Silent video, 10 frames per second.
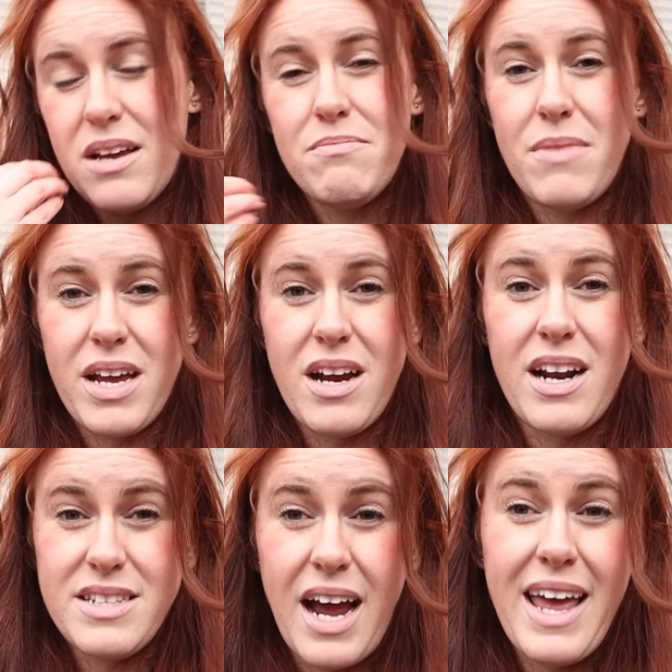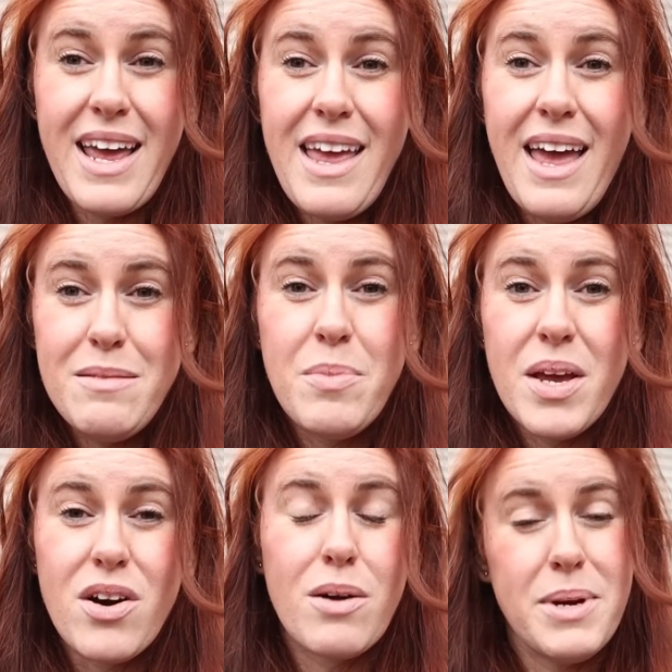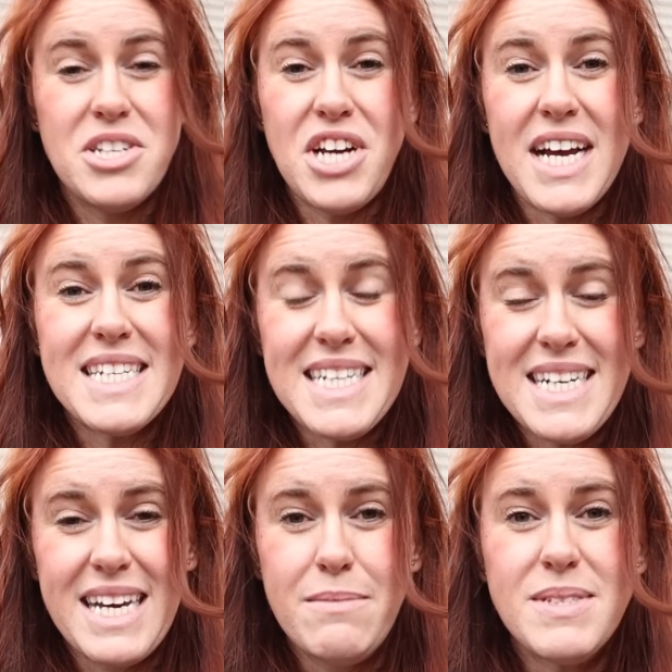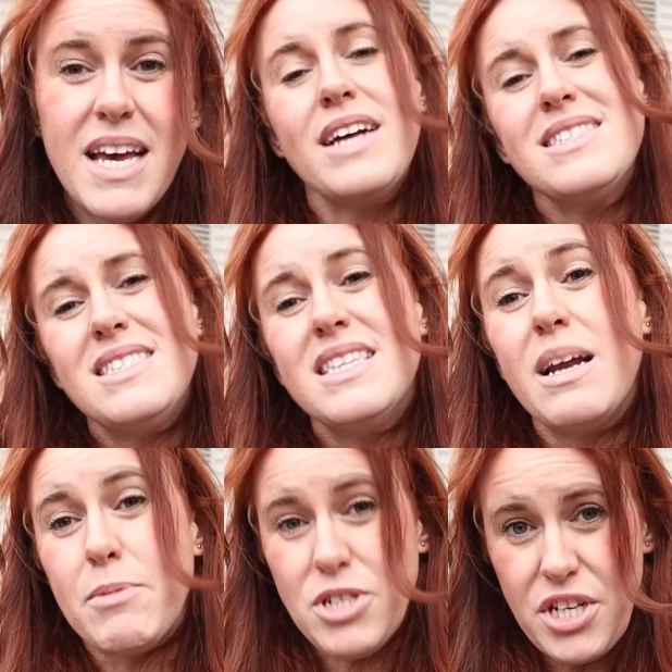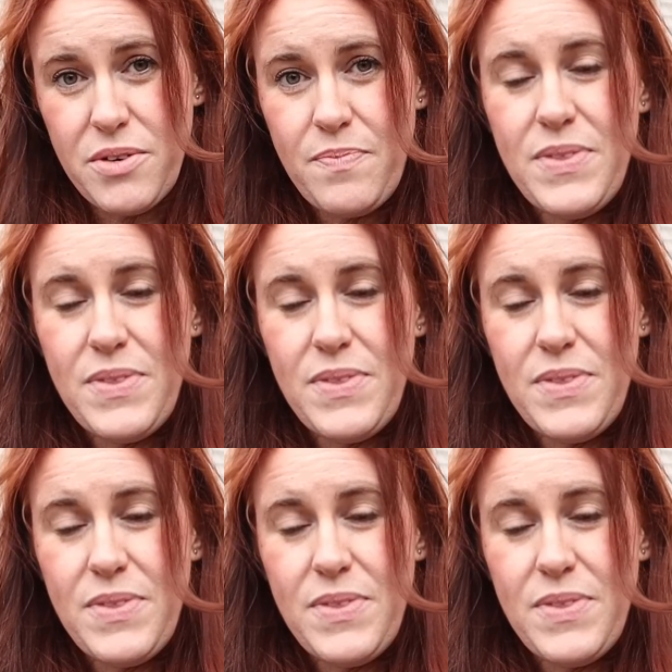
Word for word: my diet can be garbage at times. That's the number two.